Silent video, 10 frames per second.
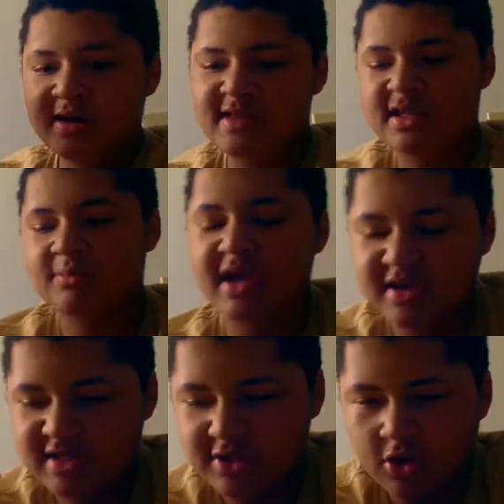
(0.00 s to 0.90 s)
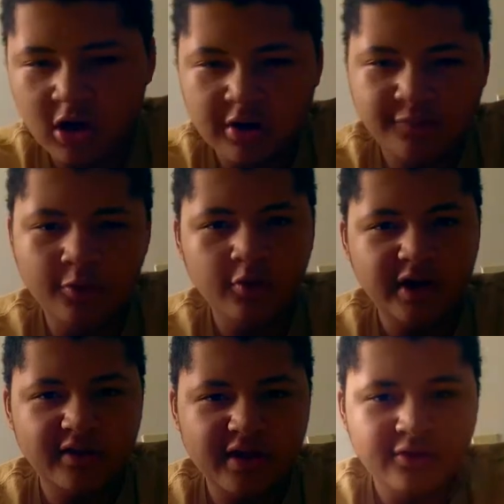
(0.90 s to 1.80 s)
that the magazines are full
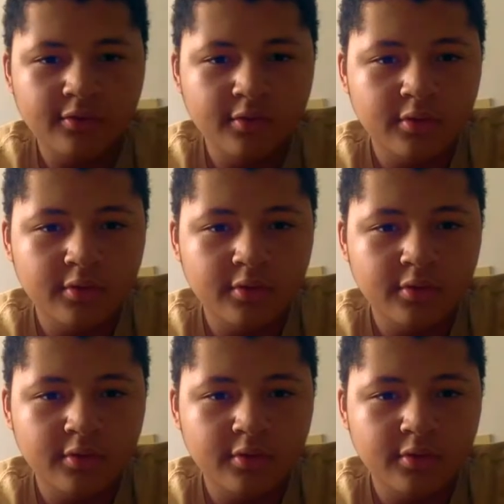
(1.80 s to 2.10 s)
like this.